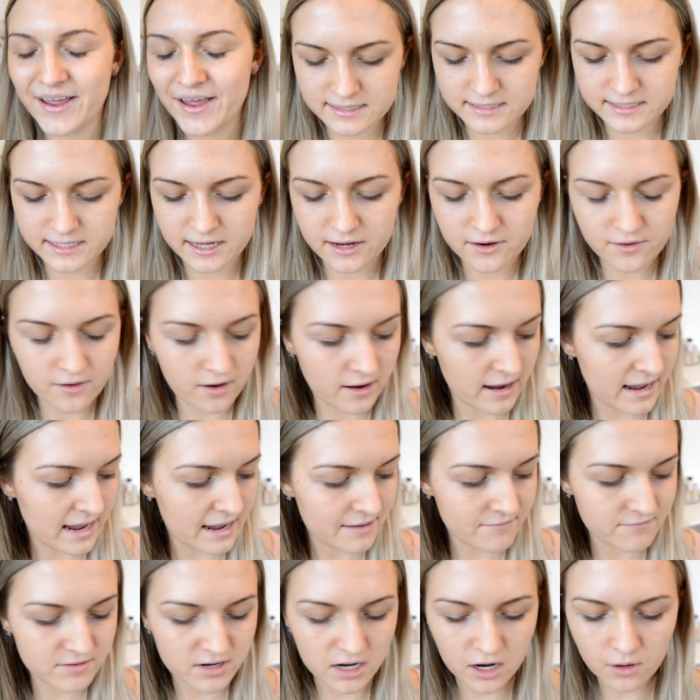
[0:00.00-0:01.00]
So I
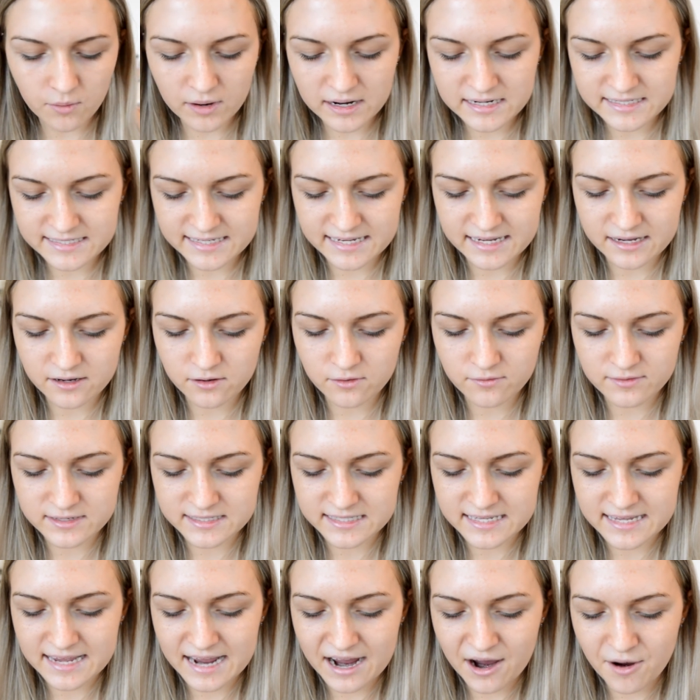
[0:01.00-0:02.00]
have no idea
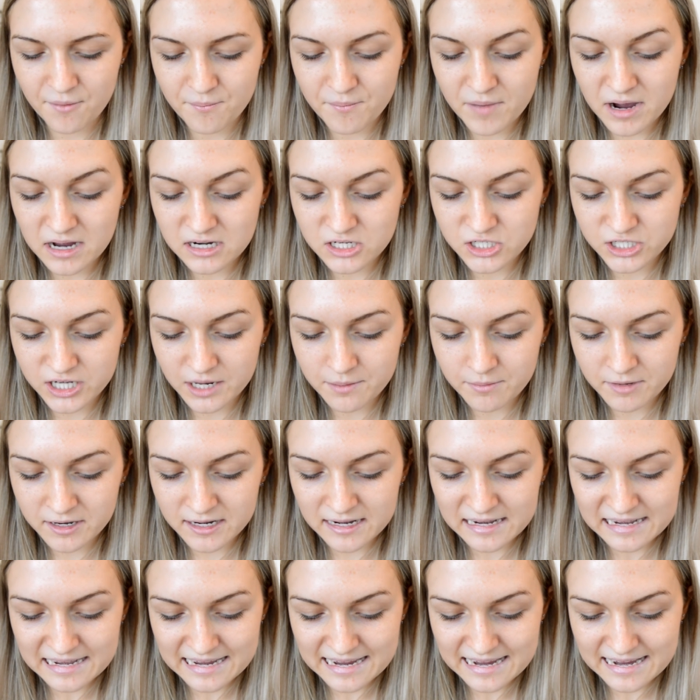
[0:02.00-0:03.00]
obviously how much I'm
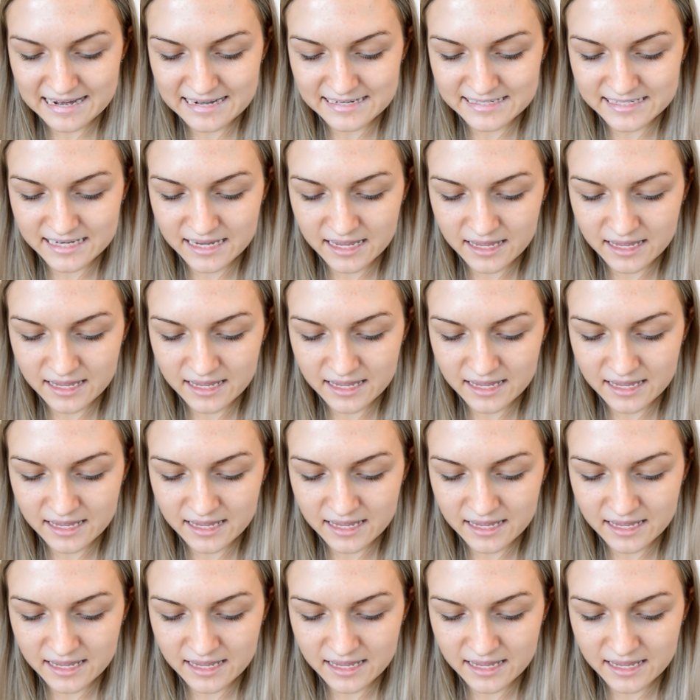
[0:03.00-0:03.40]
going to need.